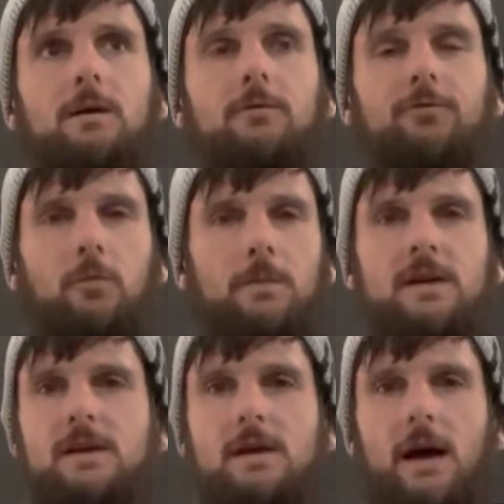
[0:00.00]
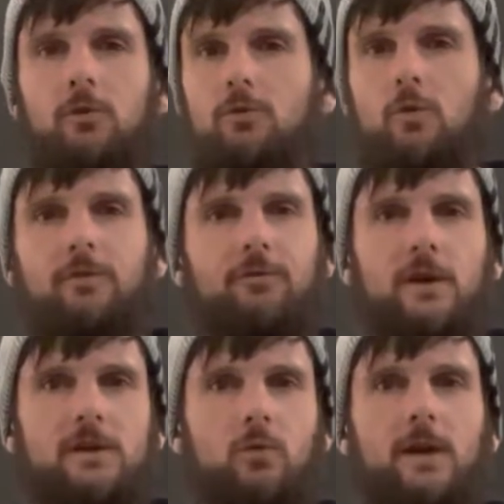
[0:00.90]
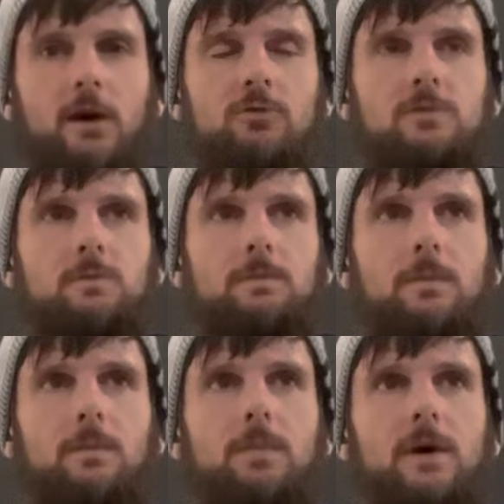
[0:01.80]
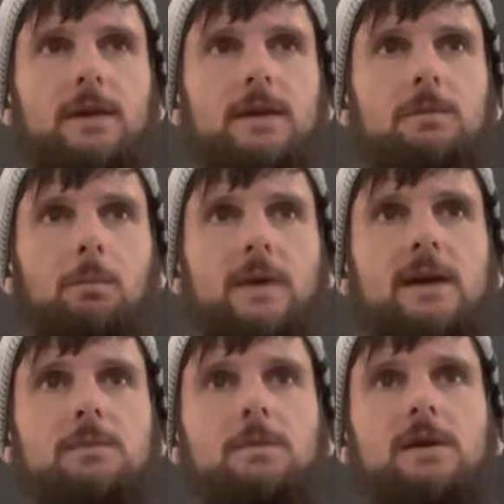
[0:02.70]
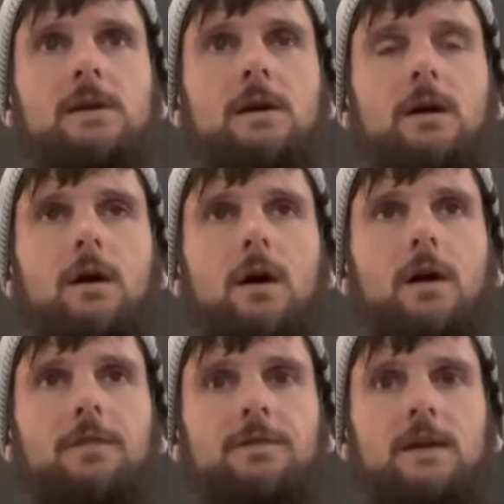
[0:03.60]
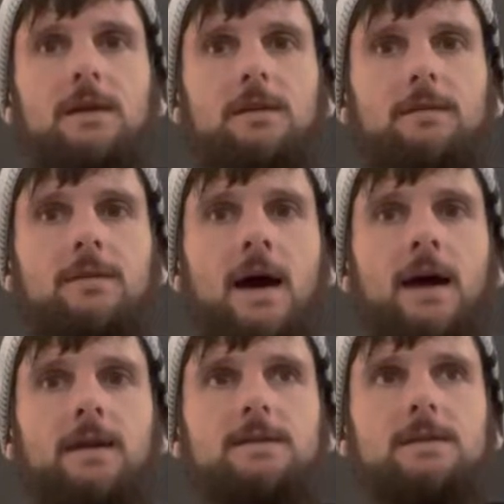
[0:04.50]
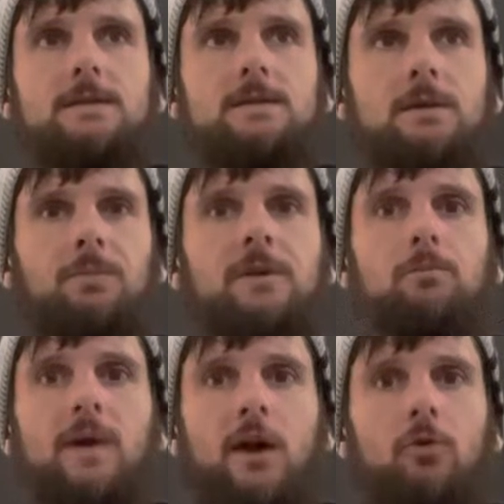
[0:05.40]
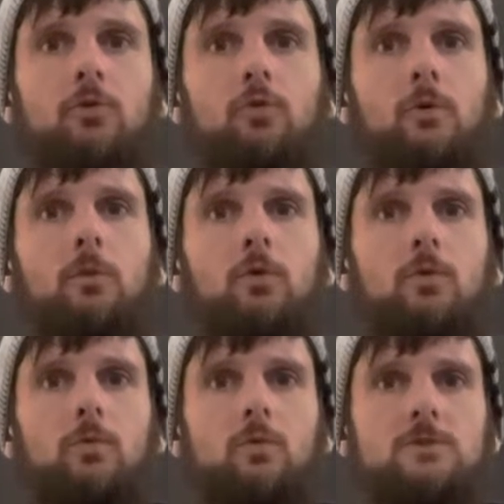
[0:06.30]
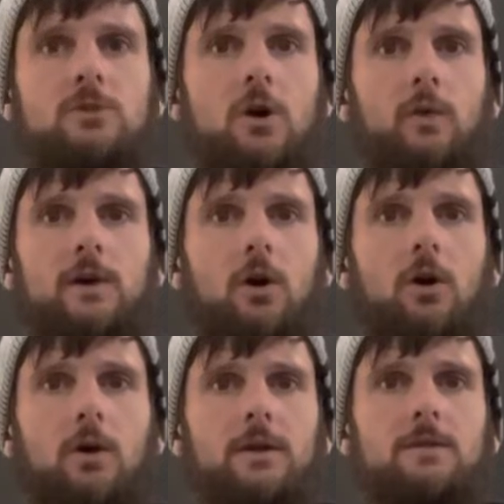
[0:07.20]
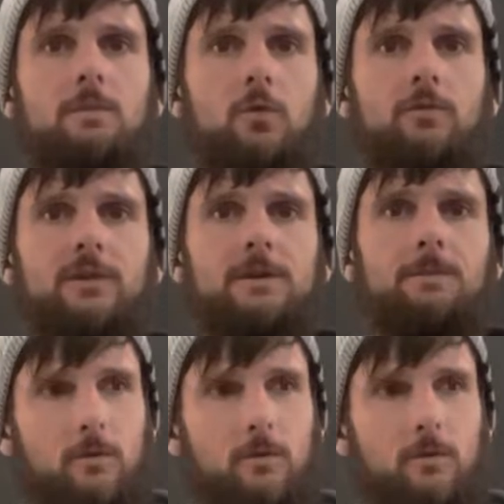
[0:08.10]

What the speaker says: for me, I don't know if for anyone else, but it made me think that something paranormal was going on in the movie.